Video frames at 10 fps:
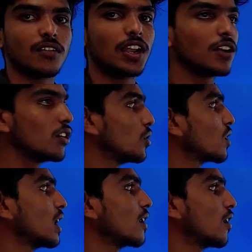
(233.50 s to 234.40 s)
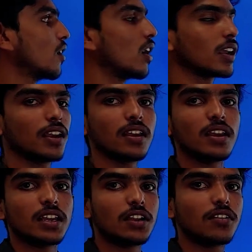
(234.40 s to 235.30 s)
Whenever you click on login,
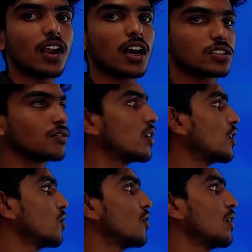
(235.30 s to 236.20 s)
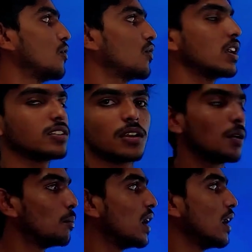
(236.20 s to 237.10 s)
it will ask for your verification
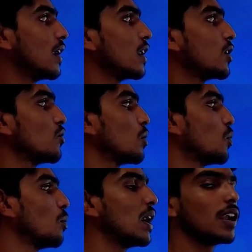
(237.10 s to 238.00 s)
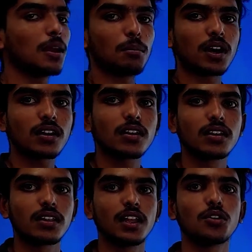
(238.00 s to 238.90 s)
by entering your mobile number,
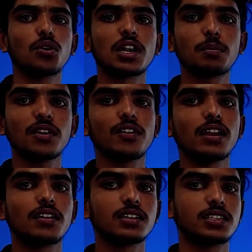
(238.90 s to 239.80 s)
then OTP will